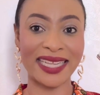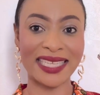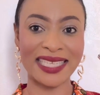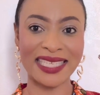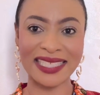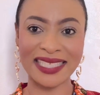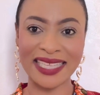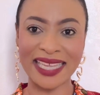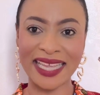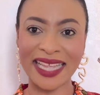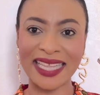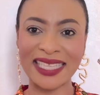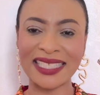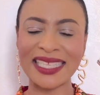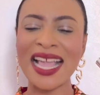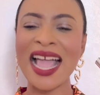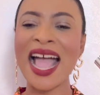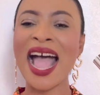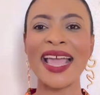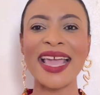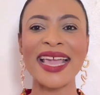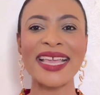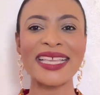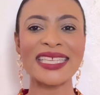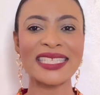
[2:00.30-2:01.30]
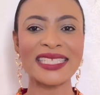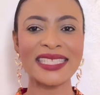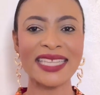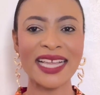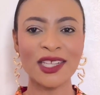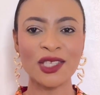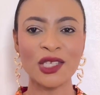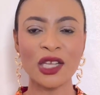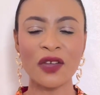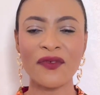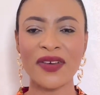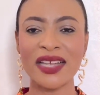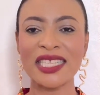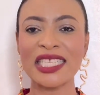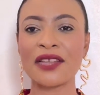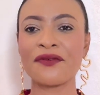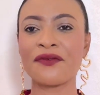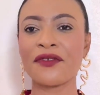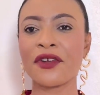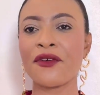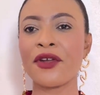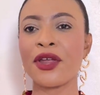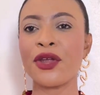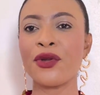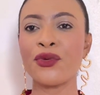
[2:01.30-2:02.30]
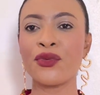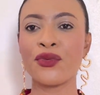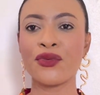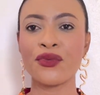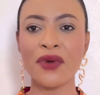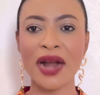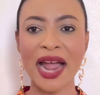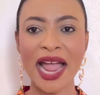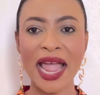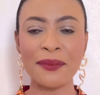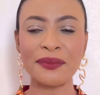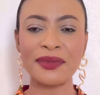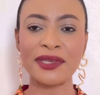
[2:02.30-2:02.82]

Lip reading: scent. It starts off as a very ripe,